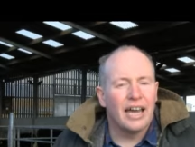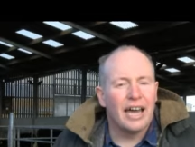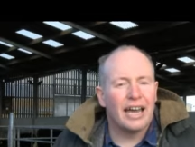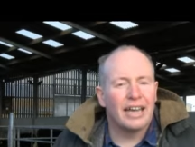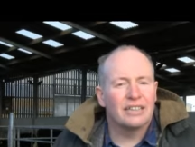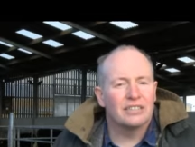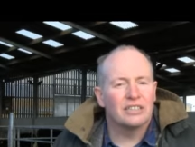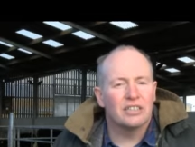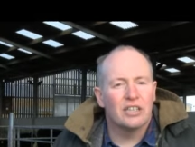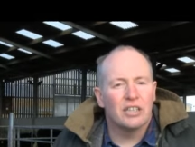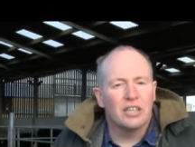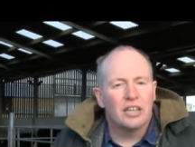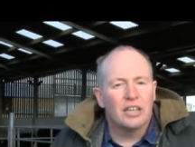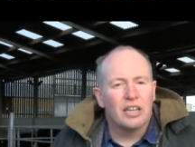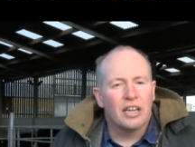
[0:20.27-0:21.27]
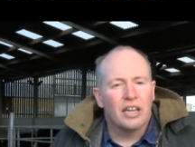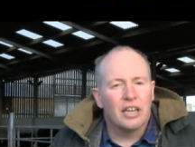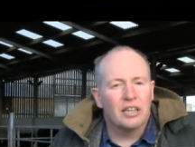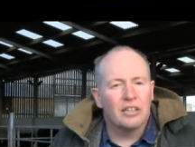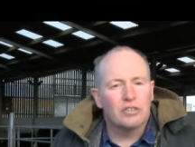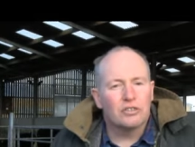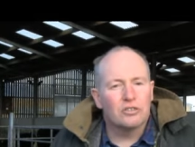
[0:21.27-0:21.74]
and
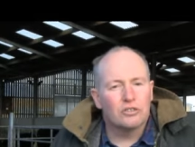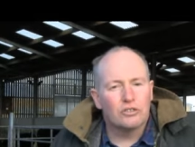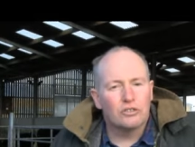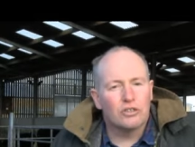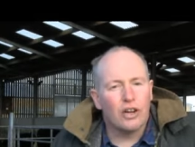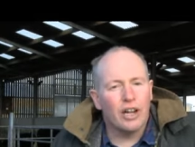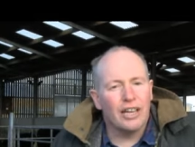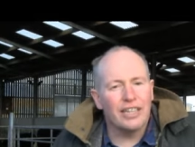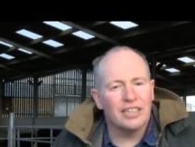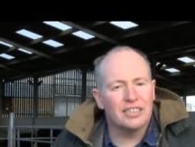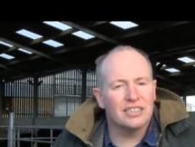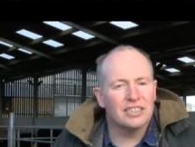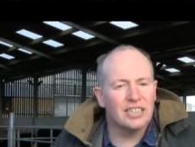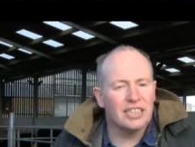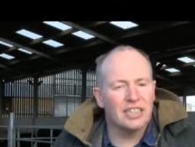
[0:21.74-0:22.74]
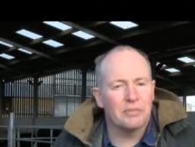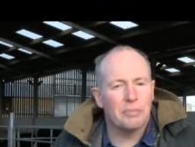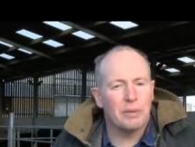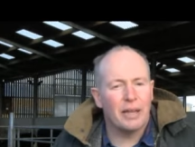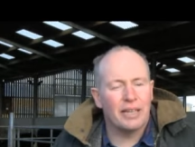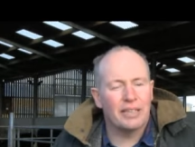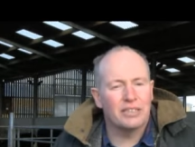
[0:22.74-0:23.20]
try and see the
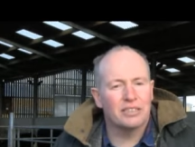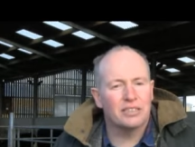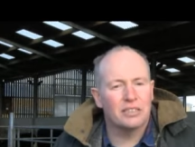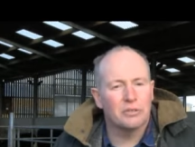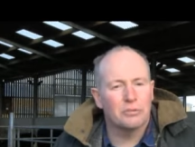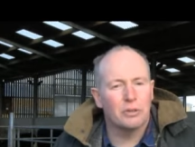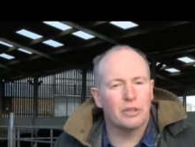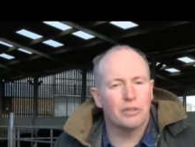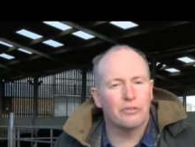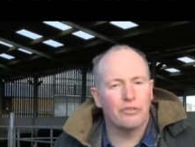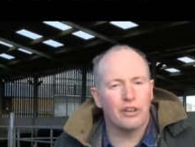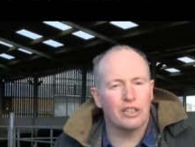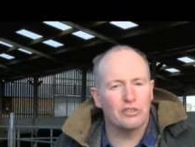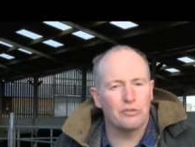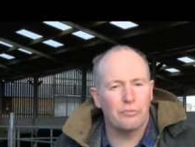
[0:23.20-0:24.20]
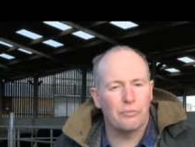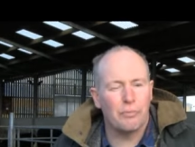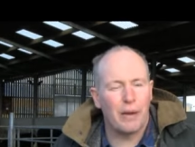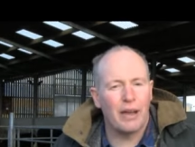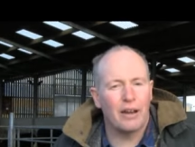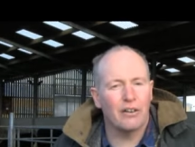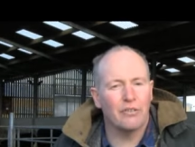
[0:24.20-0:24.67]
place with a fresh
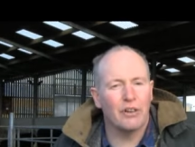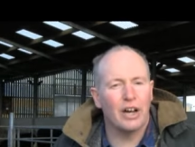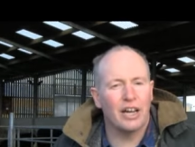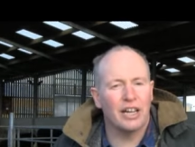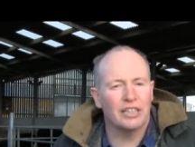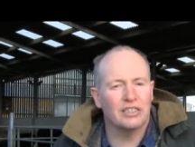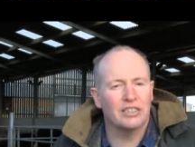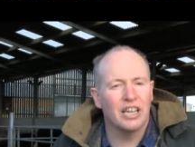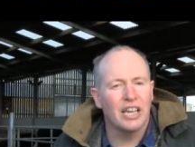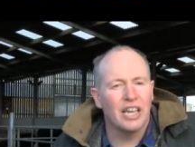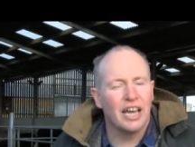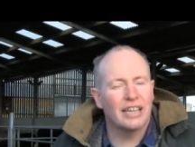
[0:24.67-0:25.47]
pair of eyes.